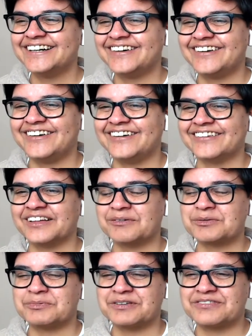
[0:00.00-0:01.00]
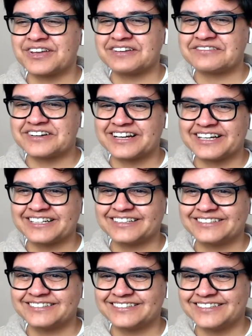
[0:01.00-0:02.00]
Oh, that was my favorite.
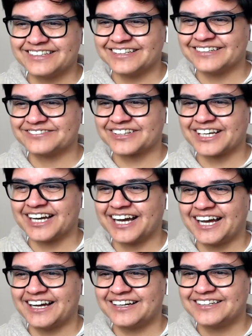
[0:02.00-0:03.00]
I love that.